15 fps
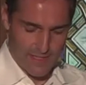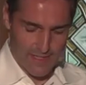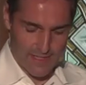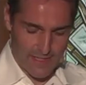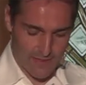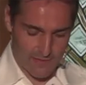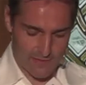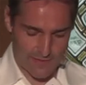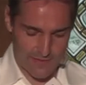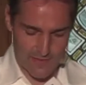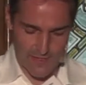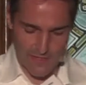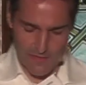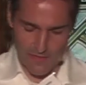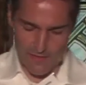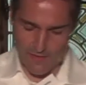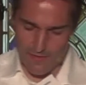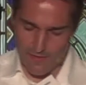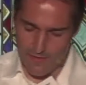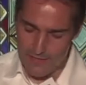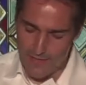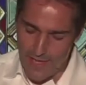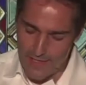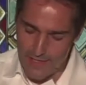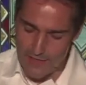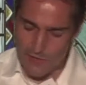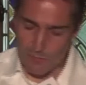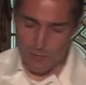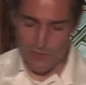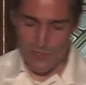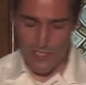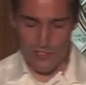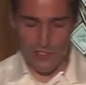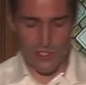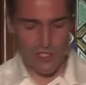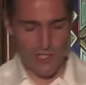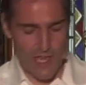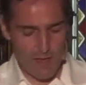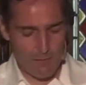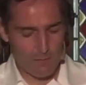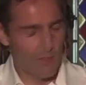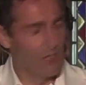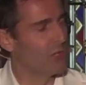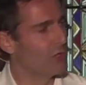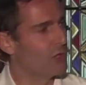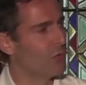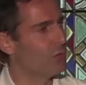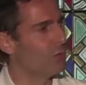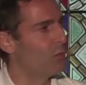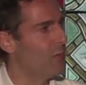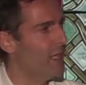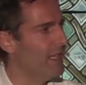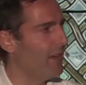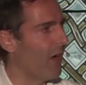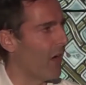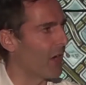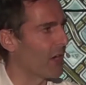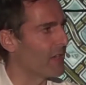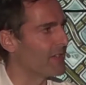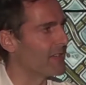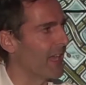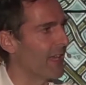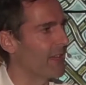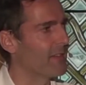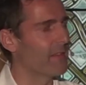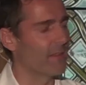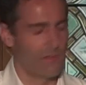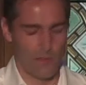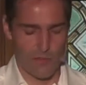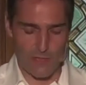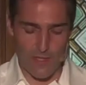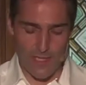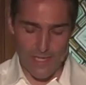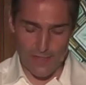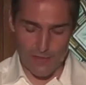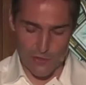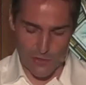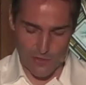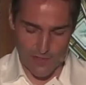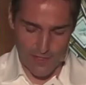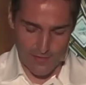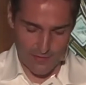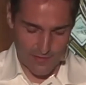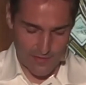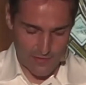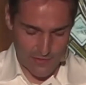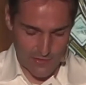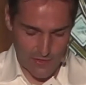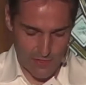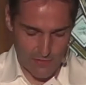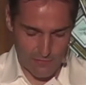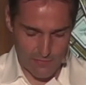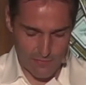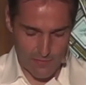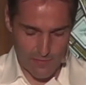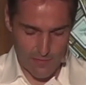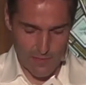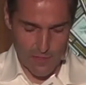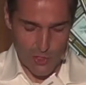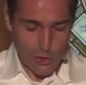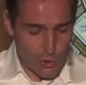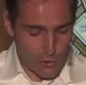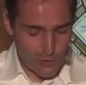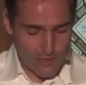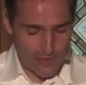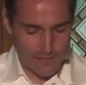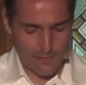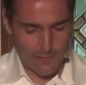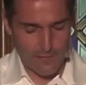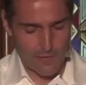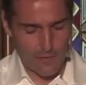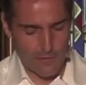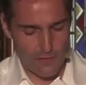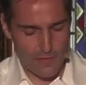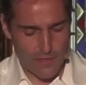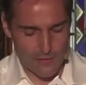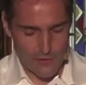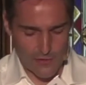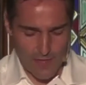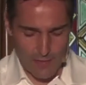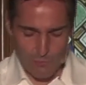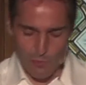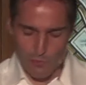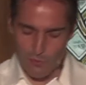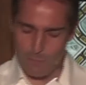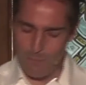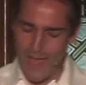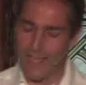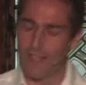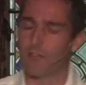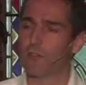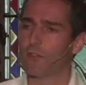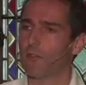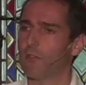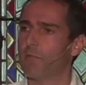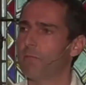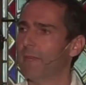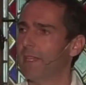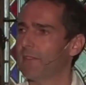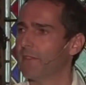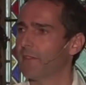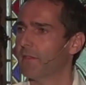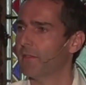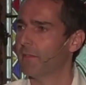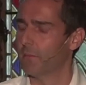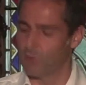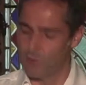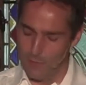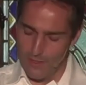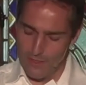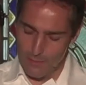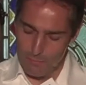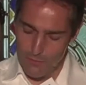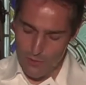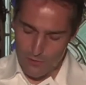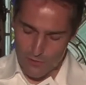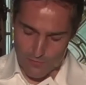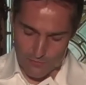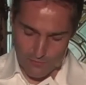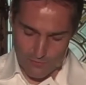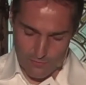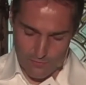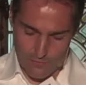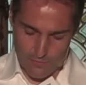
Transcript: Yes. That is a pretentious name to re-architect the internet itself. Currently, the internet moves packets of bits between computers.